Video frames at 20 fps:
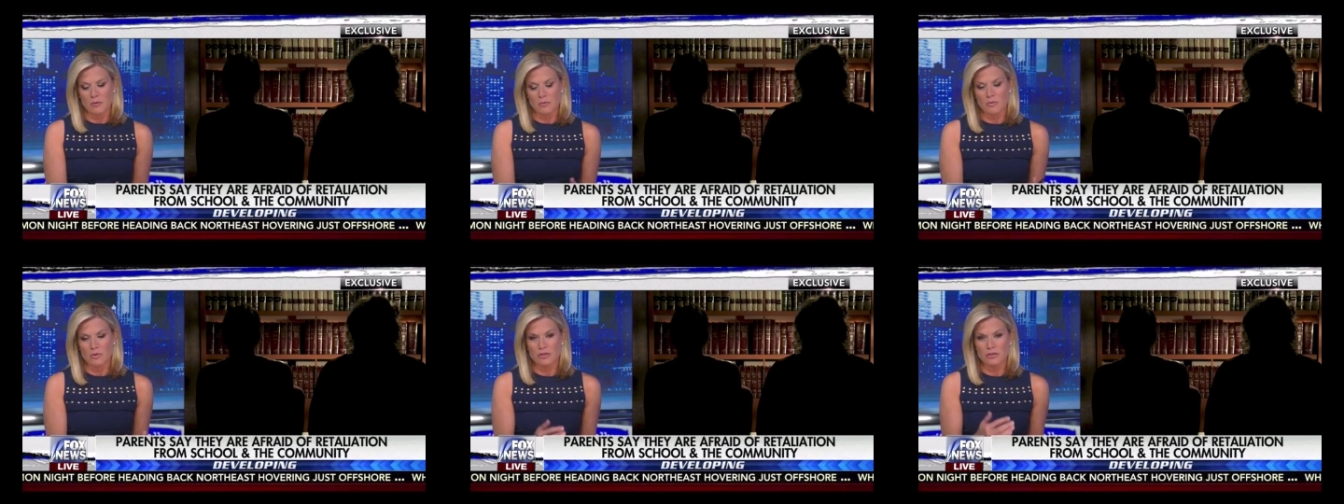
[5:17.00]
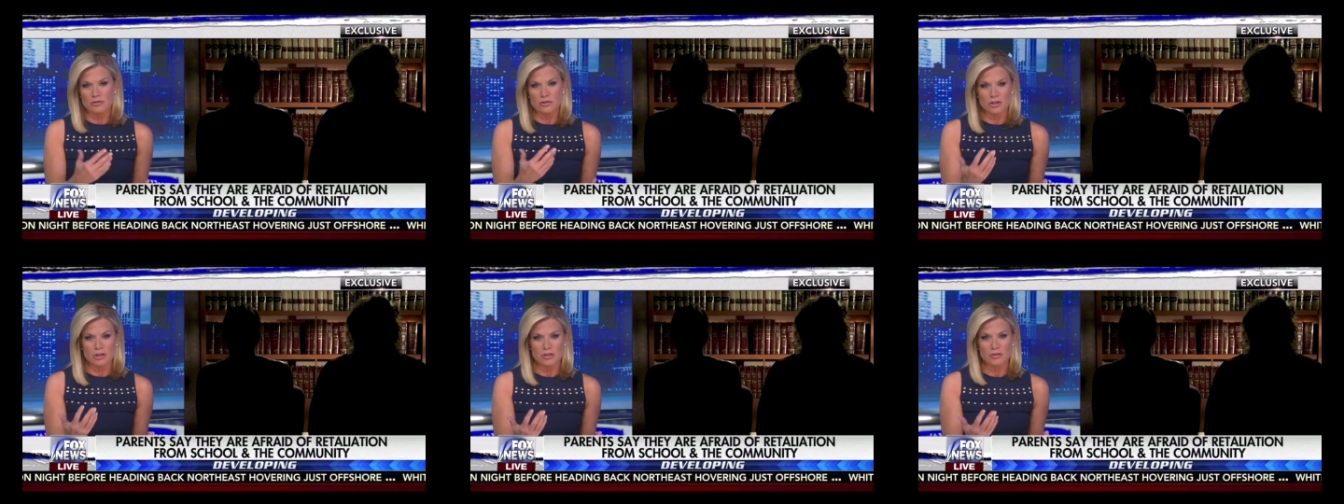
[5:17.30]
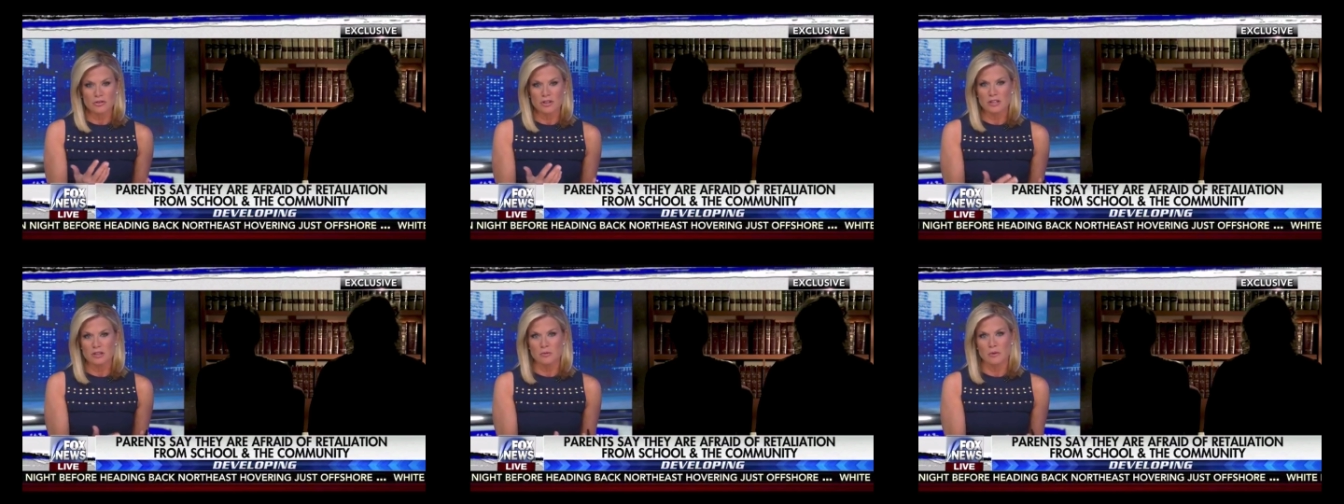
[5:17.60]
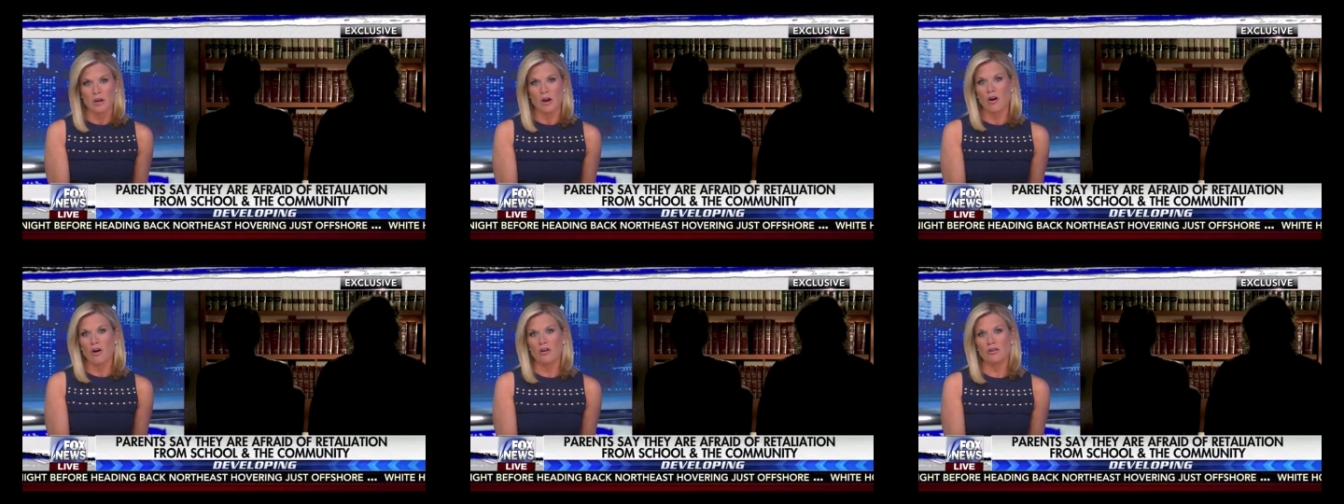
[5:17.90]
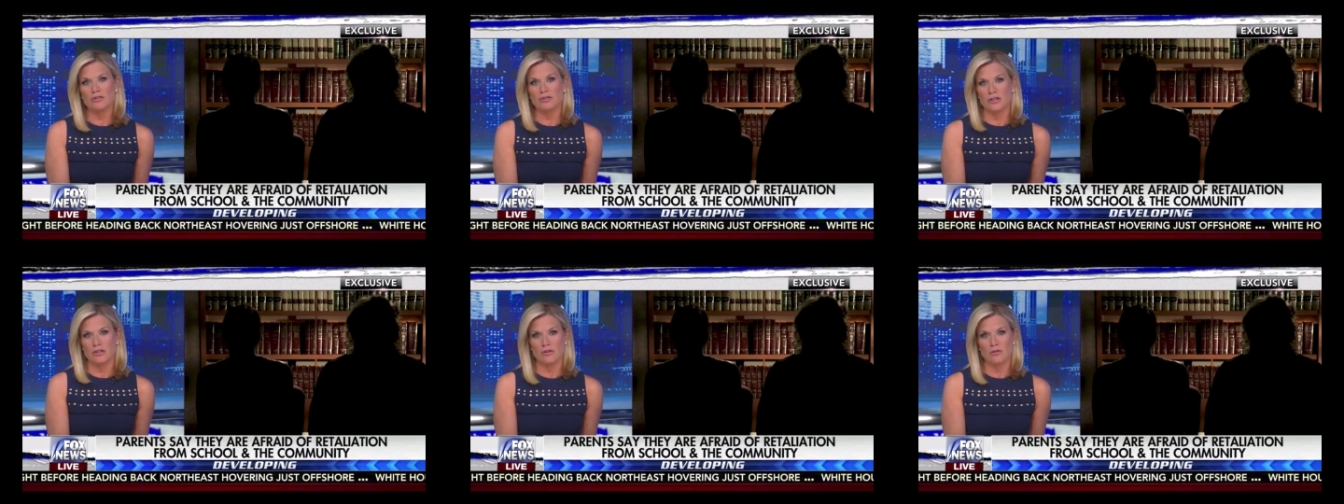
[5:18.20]
with your children, as we
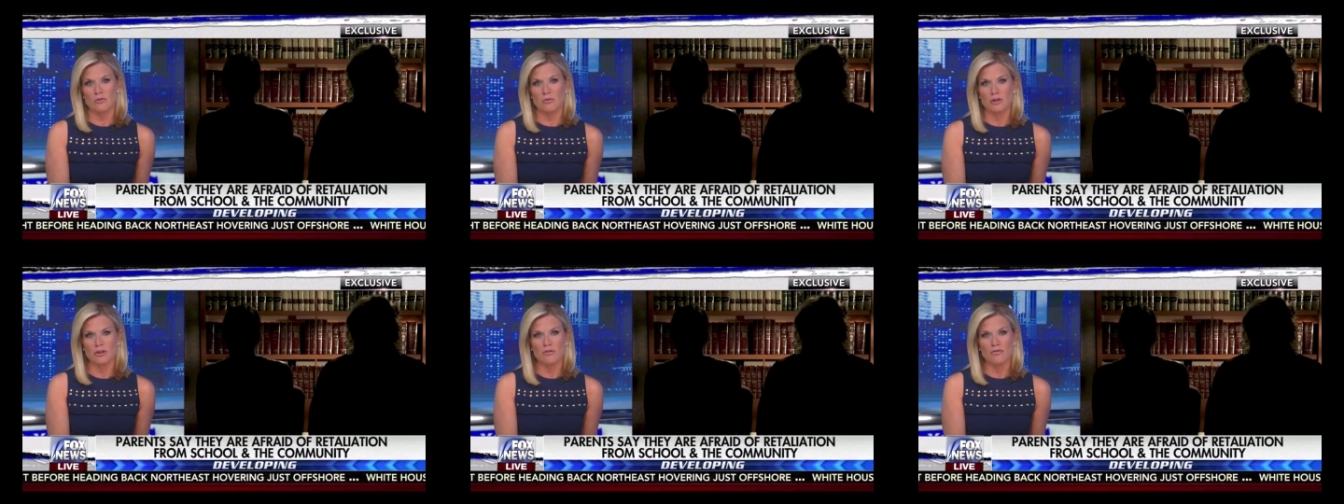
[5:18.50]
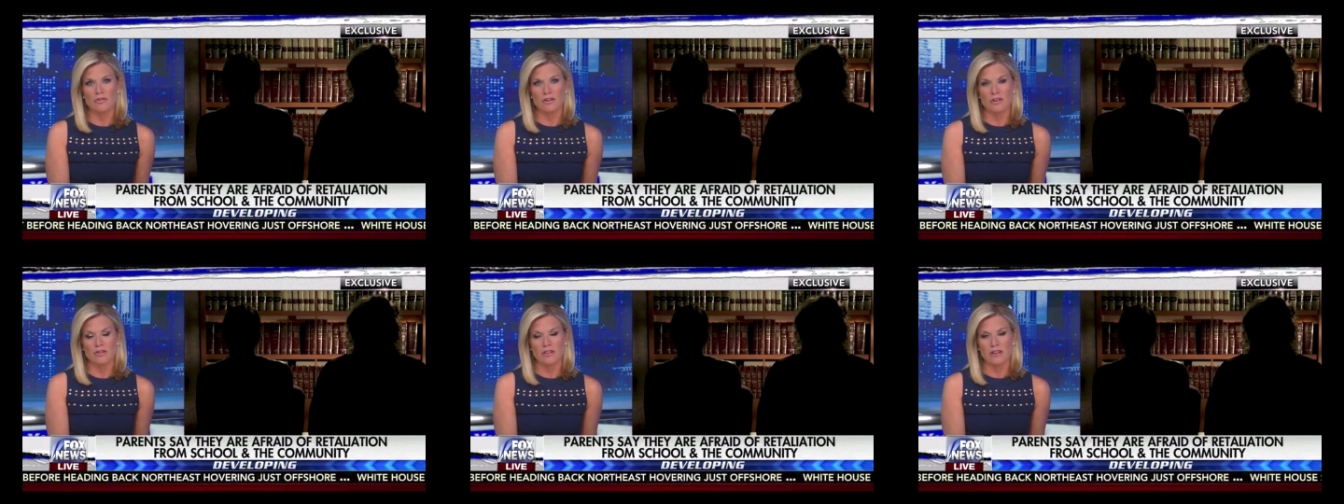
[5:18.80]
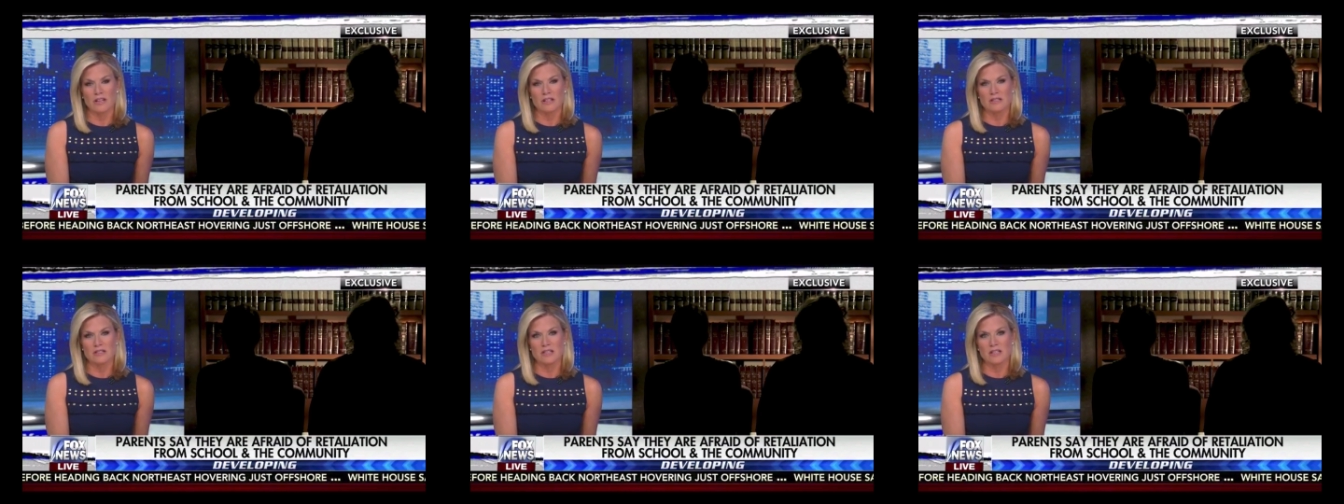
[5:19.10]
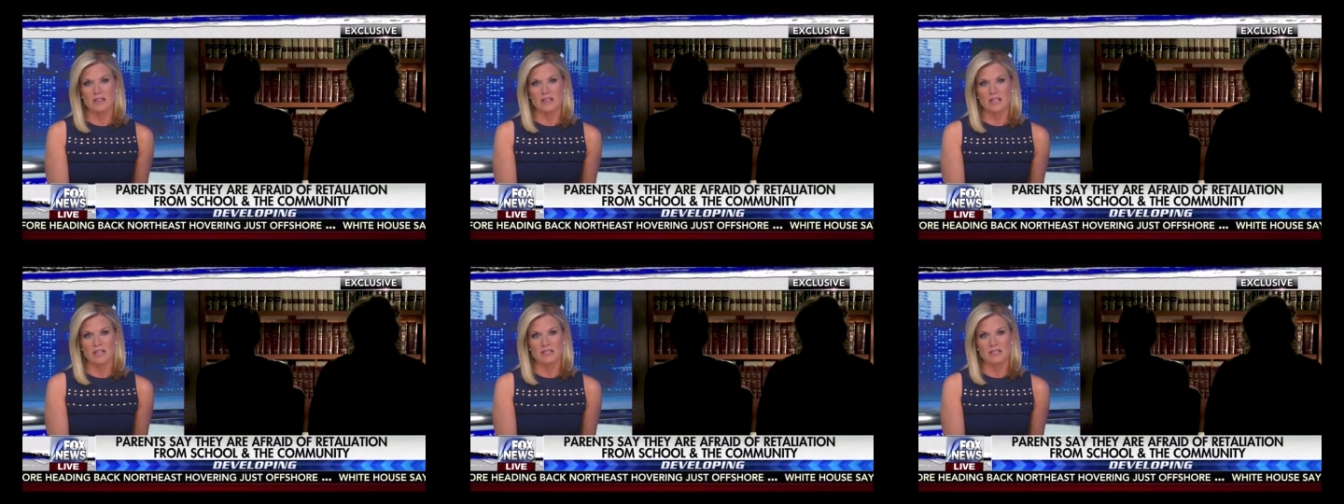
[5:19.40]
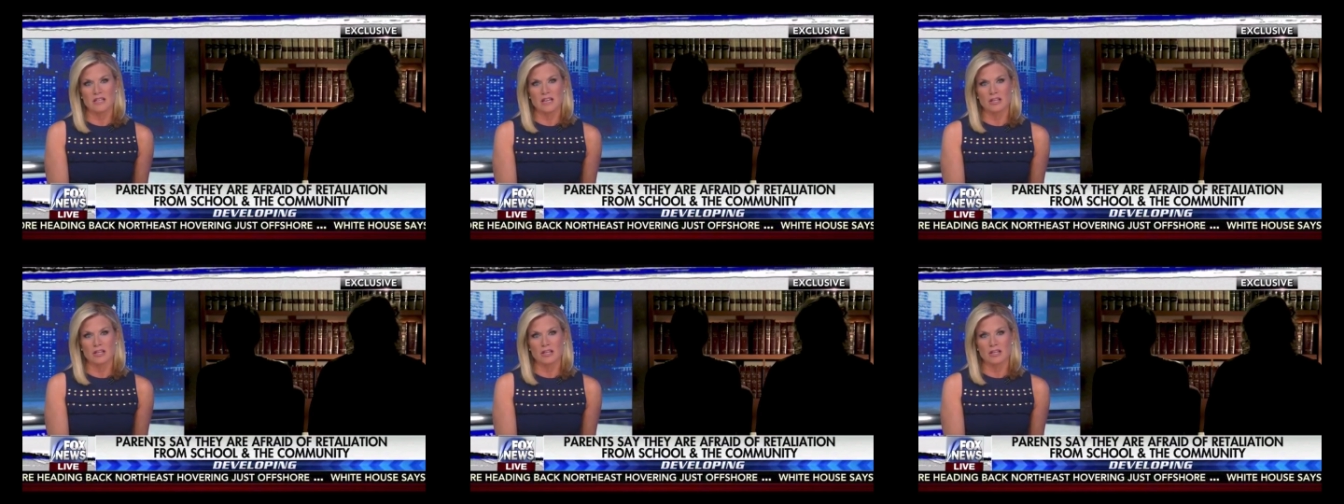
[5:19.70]
all do, when you feel that it's